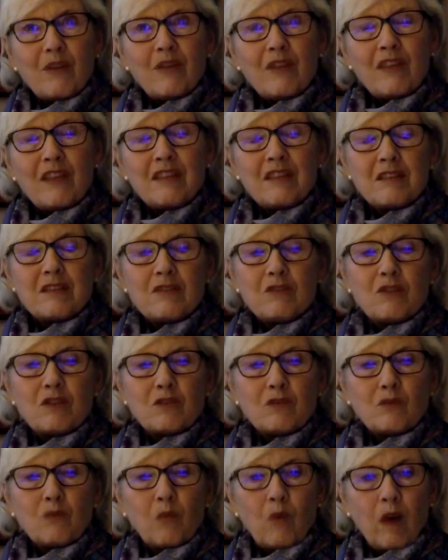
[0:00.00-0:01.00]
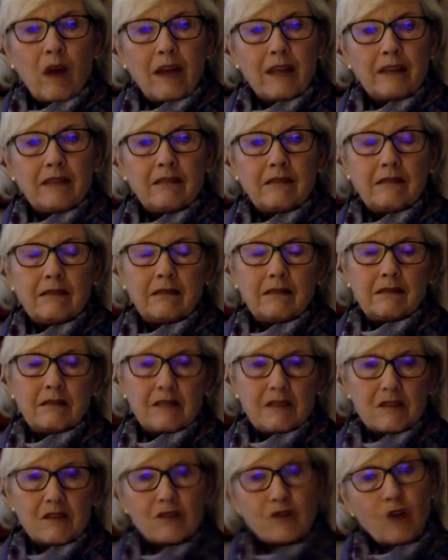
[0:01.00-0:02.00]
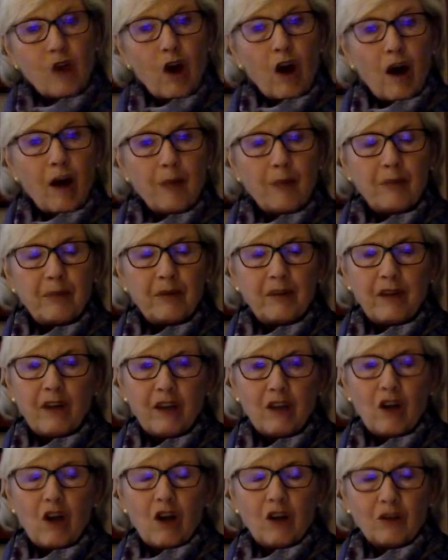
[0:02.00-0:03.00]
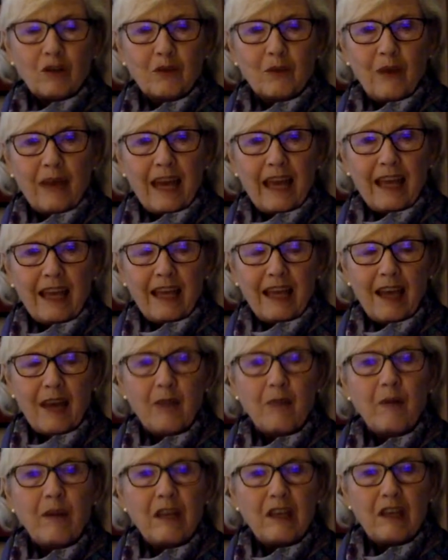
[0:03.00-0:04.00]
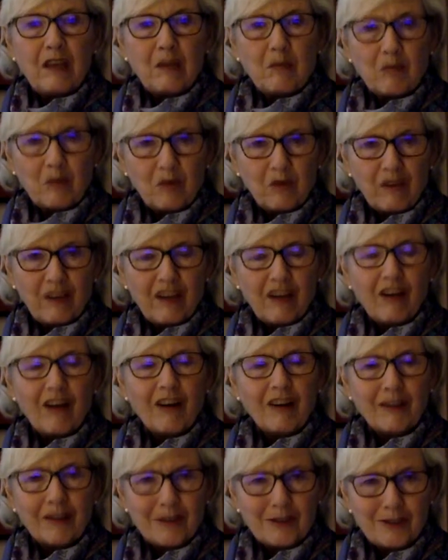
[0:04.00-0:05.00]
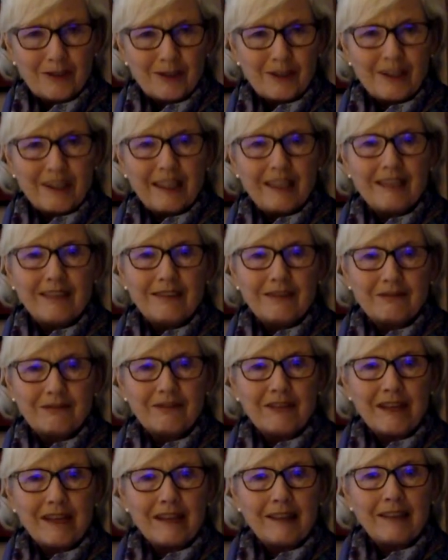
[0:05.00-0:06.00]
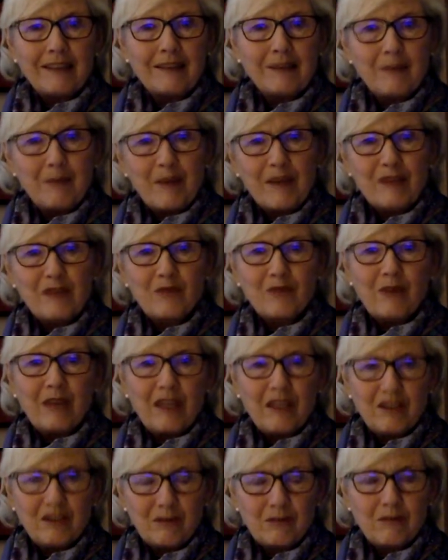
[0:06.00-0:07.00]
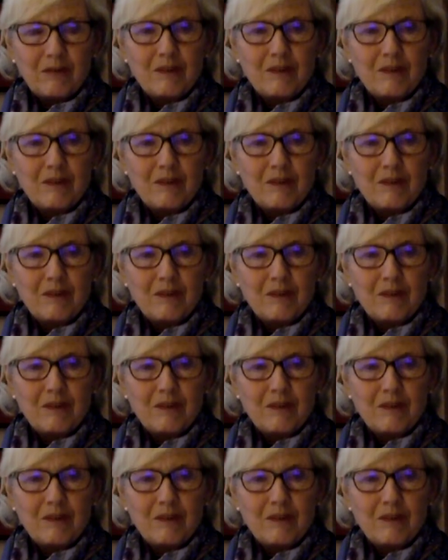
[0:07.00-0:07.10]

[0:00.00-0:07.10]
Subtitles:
this is just one stop along the way, and we keep moving on our journey to find the best way to